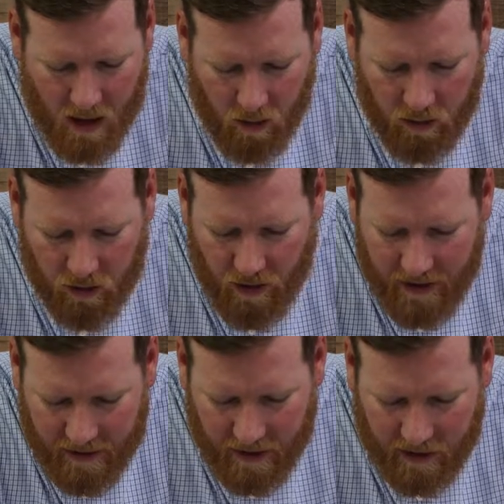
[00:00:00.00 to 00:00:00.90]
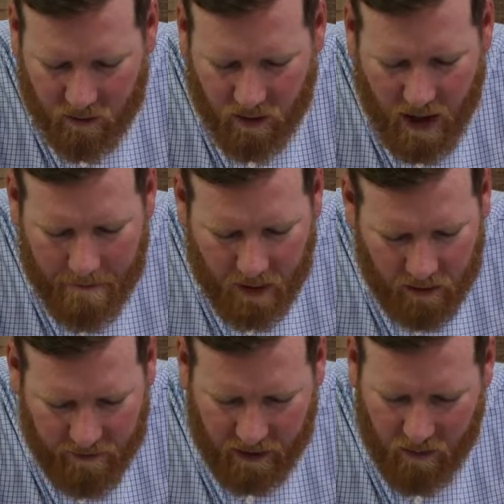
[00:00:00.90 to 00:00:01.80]
Lord, strengthen us. We're not
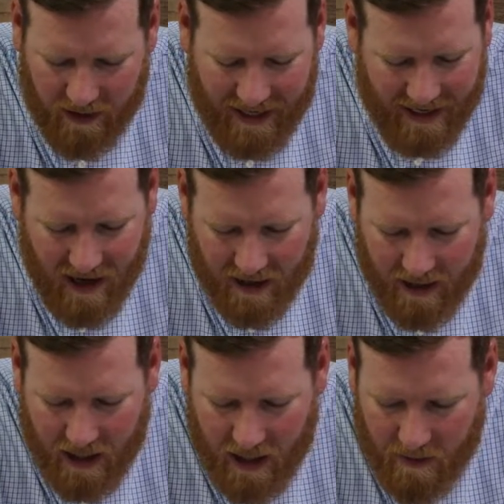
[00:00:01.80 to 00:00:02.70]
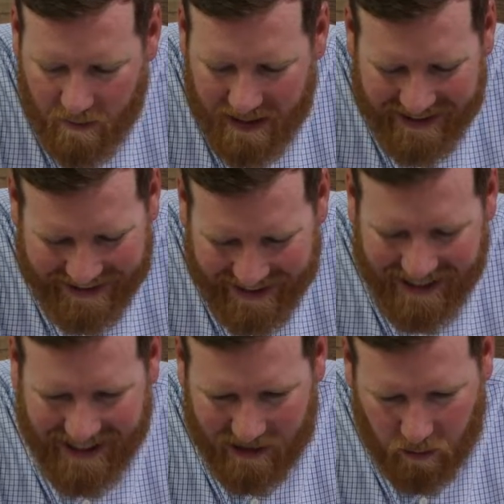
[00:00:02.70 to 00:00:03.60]
perfect. We cannot be
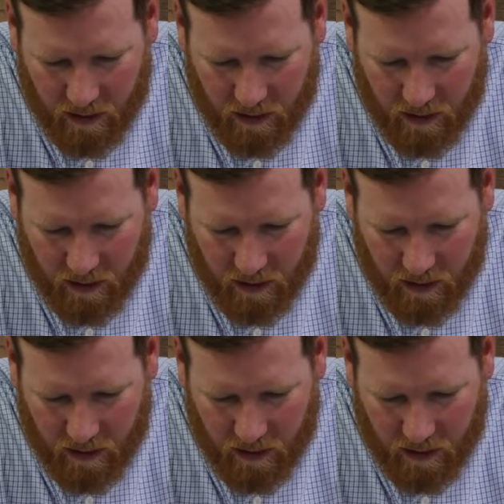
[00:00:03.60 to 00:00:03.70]
sinless.